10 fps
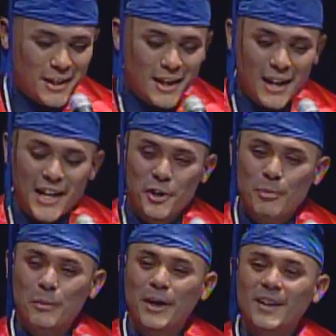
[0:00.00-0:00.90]
I can
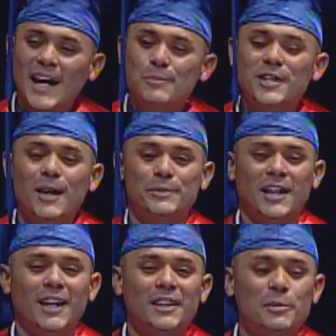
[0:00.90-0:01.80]
remember my laptop
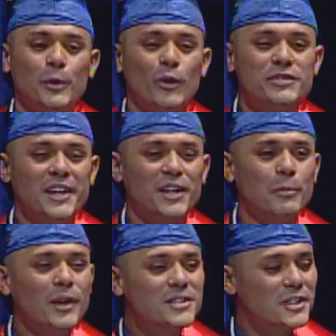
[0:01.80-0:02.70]
dying in the middle of taking a
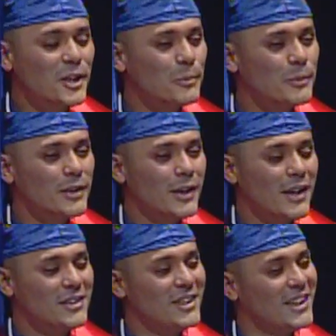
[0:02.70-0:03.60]
midterm
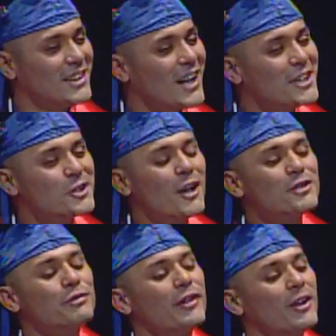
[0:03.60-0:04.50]
and thinking that I
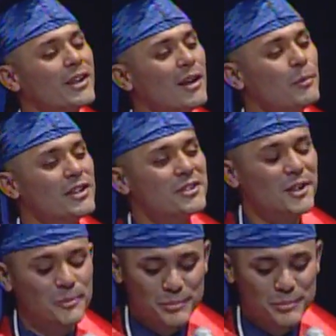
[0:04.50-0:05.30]
just failed that midterm.